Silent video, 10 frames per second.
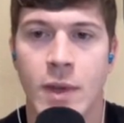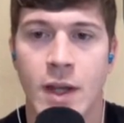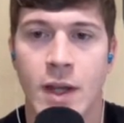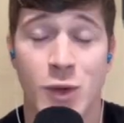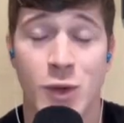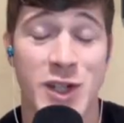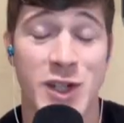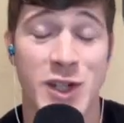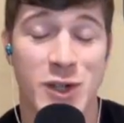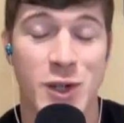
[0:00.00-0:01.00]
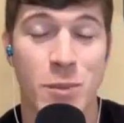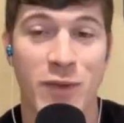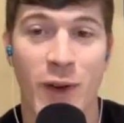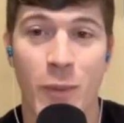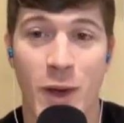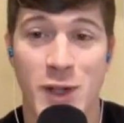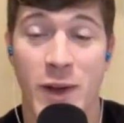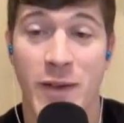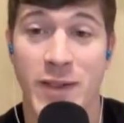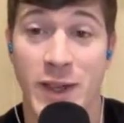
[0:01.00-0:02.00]
So in addition to your super fight, we also
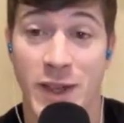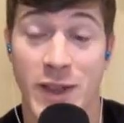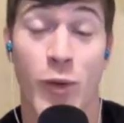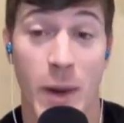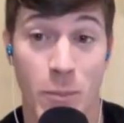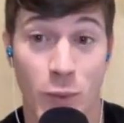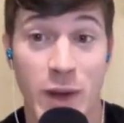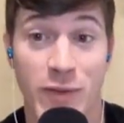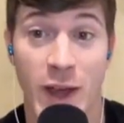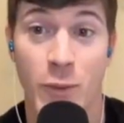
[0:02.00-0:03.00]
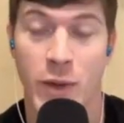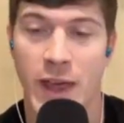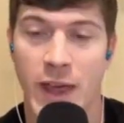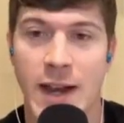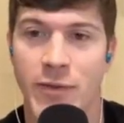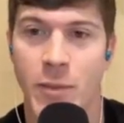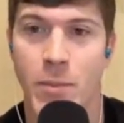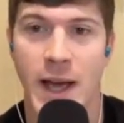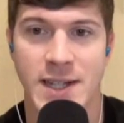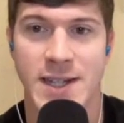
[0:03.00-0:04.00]
have the Grand Prix event with 8 of the
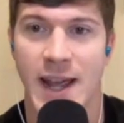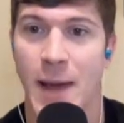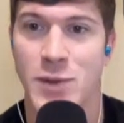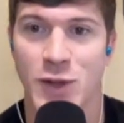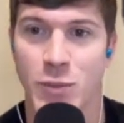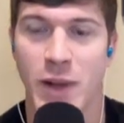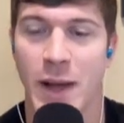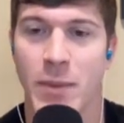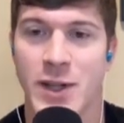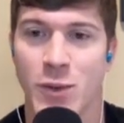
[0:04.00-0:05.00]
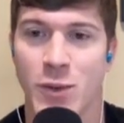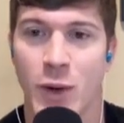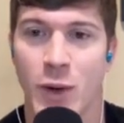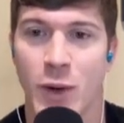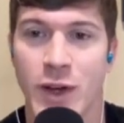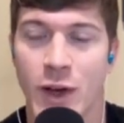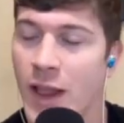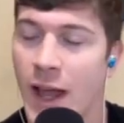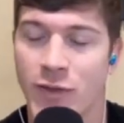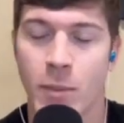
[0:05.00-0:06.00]
best absolute black belts in the world. A
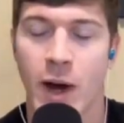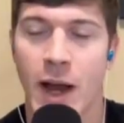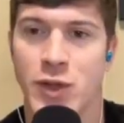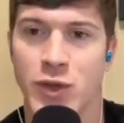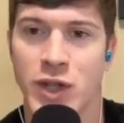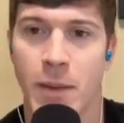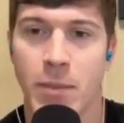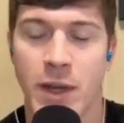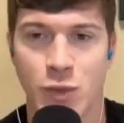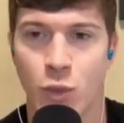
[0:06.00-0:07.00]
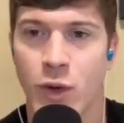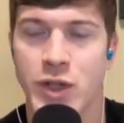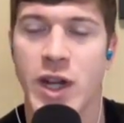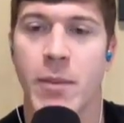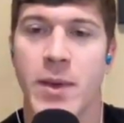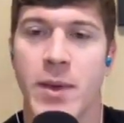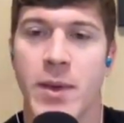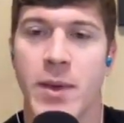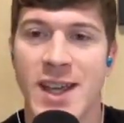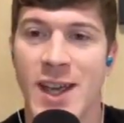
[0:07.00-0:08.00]
lot of them are absolute champions, world champions.
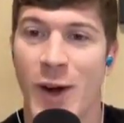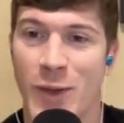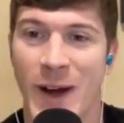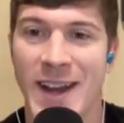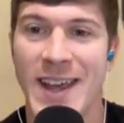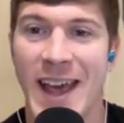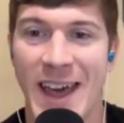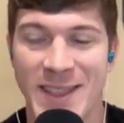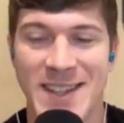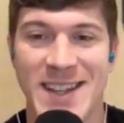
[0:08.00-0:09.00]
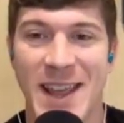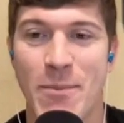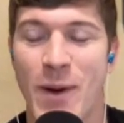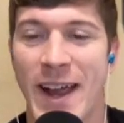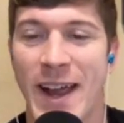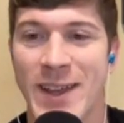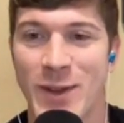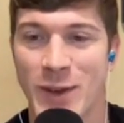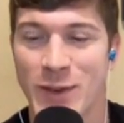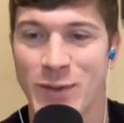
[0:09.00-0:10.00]
Are there any athletes in that bracket that you're
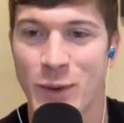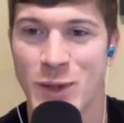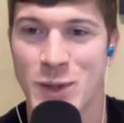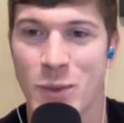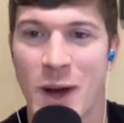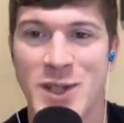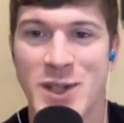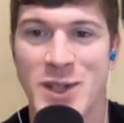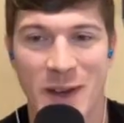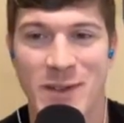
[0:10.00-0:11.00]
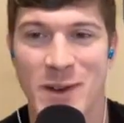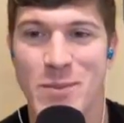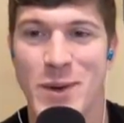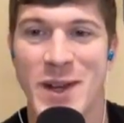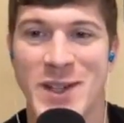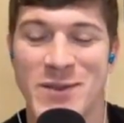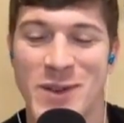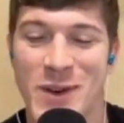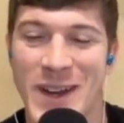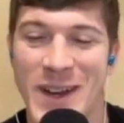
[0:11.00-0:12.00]
looking forward to watch, and do you have a prediction
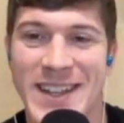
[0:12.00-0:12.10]
for it?